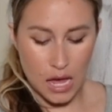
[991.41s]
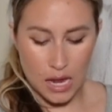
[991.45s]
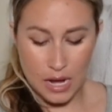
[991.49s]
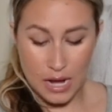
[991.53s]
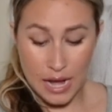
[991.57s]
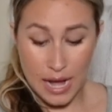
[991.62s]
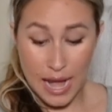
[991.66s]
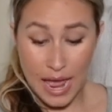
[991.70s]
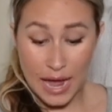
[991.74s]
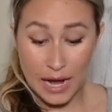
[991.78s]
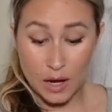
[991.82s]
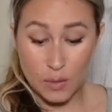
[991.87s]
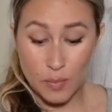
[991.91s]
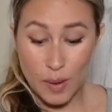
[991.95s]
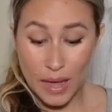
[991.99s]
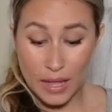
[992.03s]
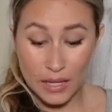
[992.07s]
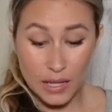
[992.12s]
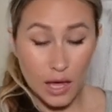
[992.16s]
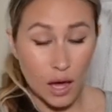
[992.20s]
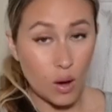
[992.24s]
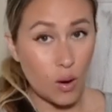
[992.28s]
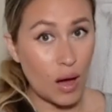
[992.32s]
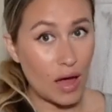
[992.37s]
Neck
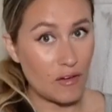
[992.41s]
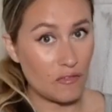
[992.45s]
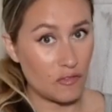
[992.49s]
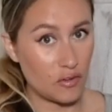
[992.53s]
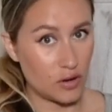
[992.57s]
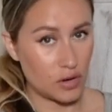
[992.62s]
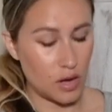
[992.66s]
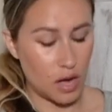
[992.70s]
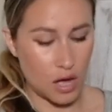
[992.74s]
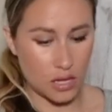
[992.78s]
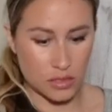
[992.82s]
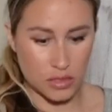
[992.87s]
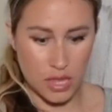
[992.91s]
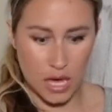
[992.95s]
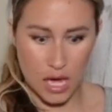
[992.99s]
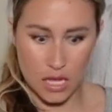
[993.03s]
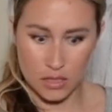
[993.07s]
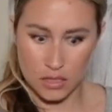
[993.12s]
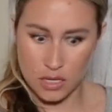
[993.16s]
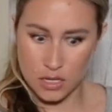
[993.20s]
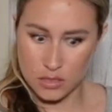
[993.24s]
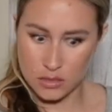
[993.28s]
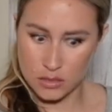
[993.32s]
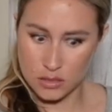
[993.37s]
pillow, I forgot
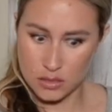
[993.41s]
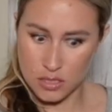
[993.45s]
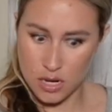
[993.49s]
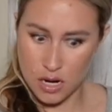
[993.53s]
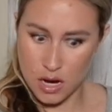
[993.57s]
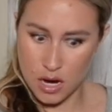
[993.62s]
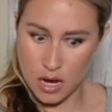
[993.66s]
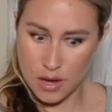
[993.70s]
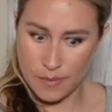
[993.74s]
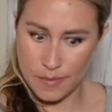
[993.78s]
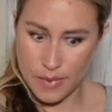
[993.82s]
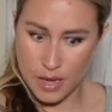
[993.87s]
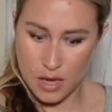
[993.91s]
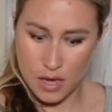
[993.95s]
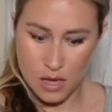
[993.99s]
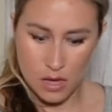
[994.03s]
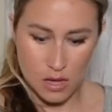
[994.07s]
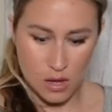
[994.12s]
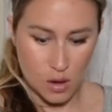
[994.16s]
that last time.